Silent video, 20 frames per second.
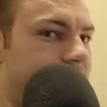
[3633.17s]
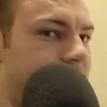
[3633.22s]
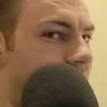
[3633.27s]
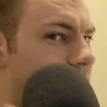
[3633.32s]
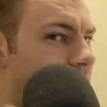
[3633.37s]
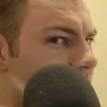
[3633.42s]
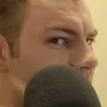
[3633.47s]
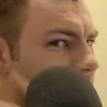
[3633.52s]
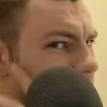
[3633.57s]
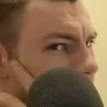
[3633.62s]
I
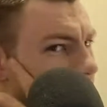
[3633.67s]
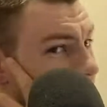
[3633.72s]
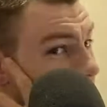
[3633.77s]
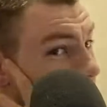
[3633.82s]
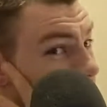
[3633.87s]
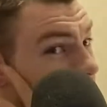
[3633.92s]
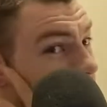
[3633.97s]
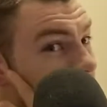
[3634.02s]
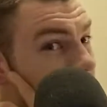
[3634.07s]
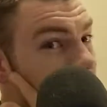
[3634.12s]
mean,
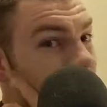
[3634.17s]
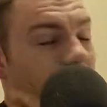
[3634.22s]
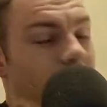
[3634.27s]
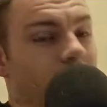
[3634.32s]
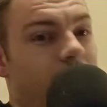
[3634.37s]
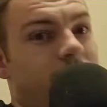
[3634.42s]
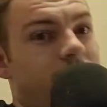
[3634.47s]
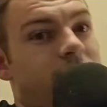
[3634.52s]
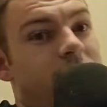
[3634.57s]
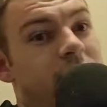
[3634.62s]
it's a fun
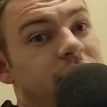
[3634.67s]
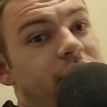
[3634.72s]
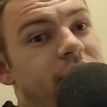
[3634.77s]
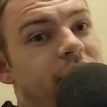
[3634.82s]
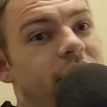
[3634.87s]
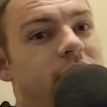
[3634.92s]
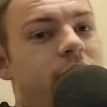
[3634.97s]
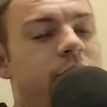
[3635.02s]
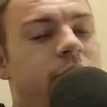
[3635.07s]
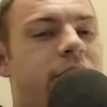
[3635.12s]
ride to be
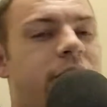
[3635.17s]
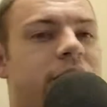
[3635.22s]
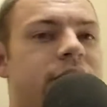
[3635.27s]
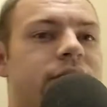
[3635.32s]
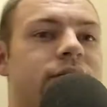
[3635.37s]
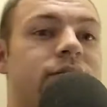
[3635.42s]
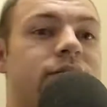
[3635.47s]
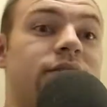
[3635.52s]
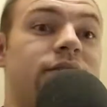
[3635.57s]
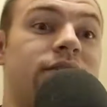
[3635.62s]
fair,
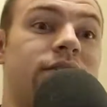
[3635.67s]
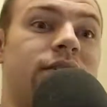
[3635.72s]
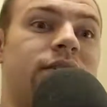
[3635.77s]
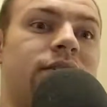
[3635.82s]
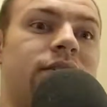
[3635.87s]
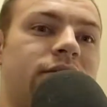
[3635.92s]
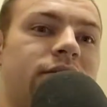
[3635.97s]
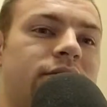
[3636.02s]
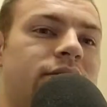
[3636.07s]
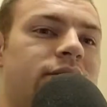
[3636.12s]
but
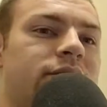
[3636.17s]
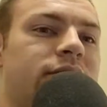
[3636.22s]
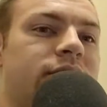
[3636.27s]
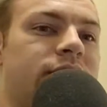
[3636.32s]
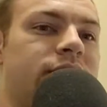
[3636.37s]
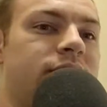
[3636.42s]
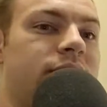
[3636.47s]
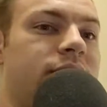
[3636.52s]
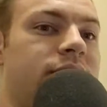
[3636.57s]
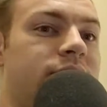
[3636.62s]
still just
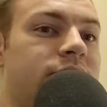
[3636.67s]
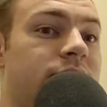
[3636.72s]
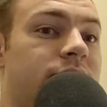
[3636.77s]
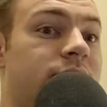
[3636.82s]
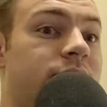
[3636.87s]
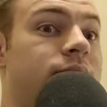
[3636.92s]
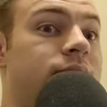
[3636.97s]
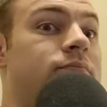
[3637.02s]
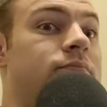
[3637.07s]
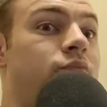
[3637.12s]
kind of like,
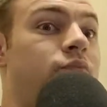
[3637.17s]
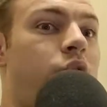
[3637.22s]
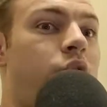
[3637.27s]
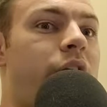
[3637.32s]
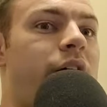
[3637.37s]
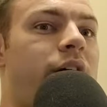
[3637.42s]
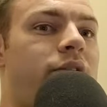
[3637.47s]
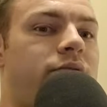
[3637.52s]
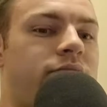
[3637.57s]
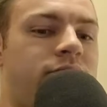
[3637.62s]

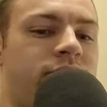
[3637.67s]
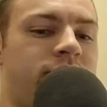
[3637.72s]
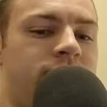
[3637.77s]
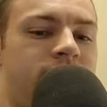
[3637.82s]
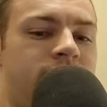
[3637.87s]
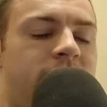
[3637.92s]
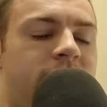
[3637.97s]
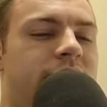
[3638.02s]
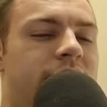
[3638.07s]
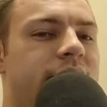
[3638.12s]
wow,
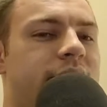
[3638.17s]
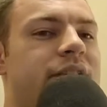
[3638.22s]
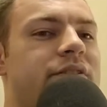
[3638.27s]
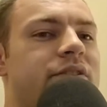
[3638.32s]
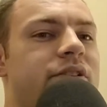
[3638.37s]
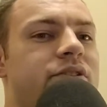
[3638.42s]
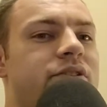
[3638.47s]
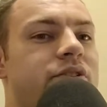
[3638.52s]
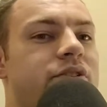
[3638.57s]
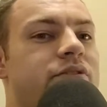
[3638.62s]
this
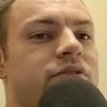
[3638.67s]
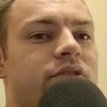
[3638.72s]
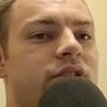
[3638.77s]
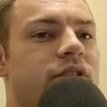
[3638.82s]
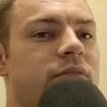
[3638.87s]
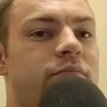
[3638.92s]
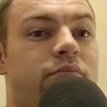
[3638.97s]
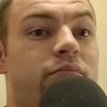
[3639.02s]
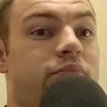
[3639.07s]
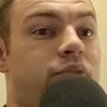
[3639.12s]
is just
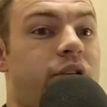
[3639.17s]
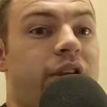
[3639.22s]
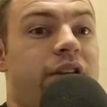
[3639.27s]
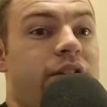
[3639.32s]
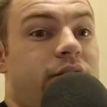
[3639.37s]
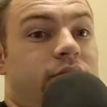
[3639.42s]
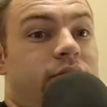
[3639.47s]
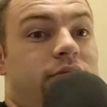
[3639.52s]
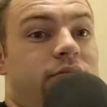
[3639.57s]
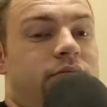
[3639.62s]
gonna
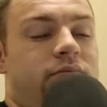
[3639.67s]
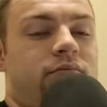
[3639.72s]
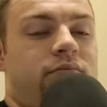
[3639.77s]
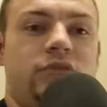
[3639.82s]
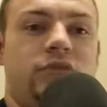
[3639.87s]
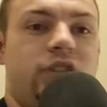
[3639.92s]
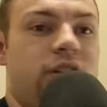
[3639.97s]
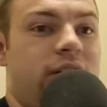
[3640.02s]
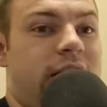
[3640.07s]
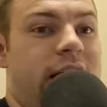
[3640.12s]
break and
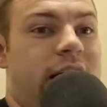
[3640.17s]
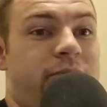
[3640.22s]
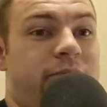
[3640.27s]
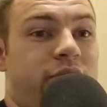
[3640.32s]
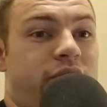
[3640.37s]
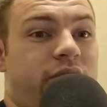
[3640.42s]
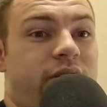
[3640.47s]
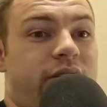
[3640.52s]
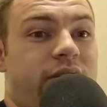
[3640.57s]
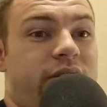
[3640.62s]
collapse
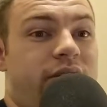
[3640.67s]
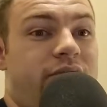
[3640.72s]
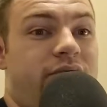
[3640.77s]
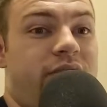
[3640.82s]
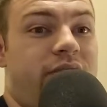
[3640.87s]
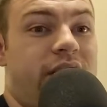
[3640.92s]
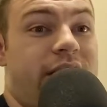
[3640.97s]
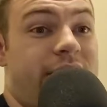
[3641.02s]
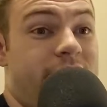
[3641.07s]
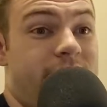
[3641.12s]
on itself
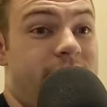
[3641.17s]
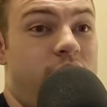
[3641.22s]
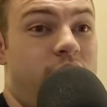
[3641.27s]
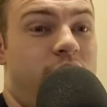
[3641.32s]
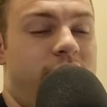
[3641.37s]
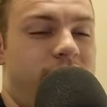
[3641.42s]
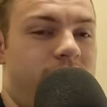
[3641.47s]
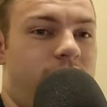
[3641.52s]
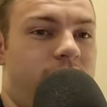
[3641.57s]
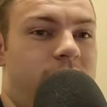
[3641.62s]
at any
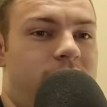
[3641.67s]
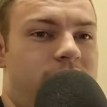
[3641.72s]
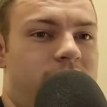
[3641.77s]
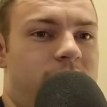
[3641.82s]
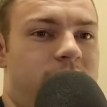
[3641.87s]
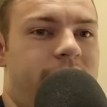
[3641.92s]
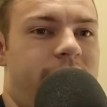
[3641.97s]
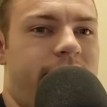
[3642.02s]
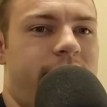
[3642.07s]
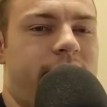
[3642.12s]
moment while I'm
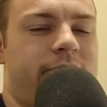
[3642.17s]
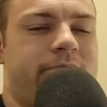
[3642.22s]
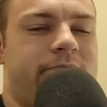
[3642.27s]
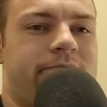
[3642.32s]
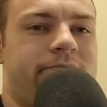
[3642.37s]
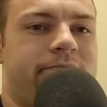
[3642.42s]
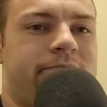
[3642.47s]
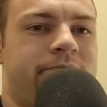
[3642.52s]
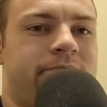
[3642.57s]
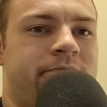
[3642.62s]
on it.
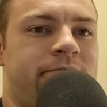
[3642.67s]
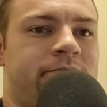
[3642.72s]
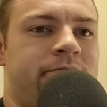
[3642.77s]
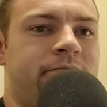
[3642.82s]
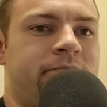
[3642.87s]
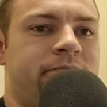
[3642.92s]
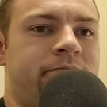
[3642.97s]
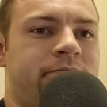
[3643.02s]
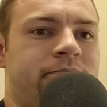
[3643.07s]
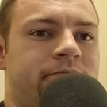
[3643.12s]

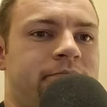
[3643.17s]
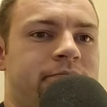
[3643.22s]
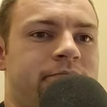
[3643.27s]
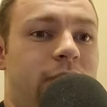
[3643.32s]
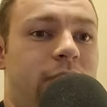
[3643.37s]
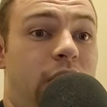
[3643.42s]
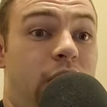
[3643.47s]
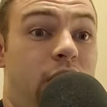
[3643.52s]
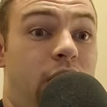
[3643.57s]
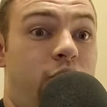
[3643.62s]

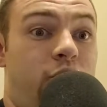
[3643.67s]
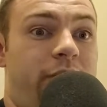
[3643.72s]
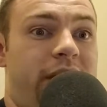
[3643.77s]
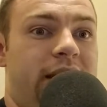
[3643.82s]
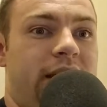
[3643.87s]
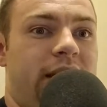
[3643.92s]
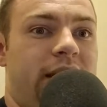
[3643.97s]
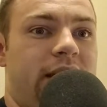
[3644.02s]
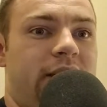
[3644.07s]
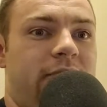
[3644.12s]
No
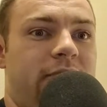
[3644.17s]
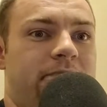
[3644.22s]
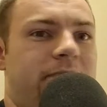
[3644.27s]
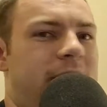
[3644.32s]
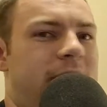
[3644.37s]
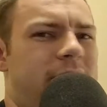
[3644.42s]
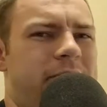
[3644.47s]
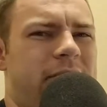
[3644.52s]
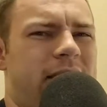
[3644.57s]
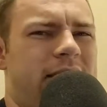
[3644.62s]
biggie,
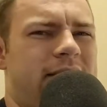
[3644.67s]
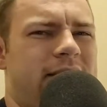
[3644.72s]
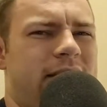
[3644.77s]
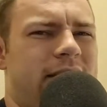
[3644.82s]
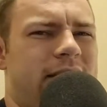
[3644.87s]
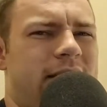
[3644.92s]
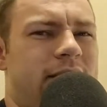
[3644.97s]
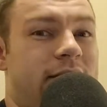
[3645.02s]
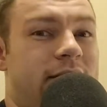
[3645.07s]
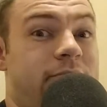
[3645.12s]
I'm not
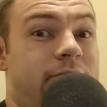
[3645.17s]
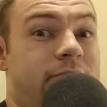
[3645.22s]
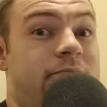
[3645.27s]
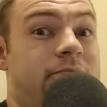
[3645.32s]
scared.